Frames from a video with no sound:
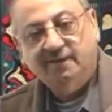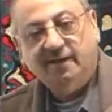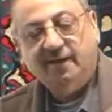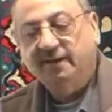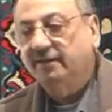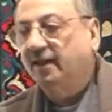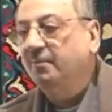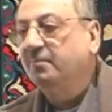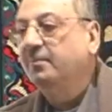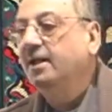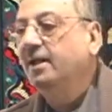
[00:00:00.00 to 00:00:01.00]
And there are
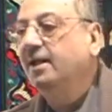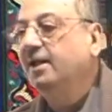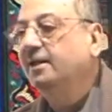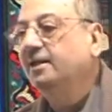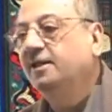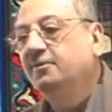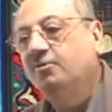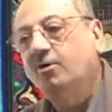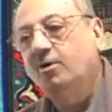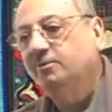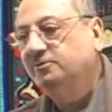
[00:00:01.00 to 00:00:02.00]
many
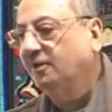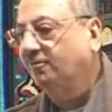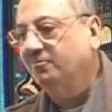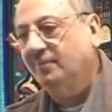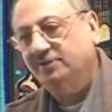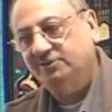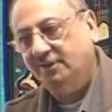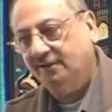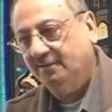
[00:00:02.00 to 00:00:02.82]
forms of masdar.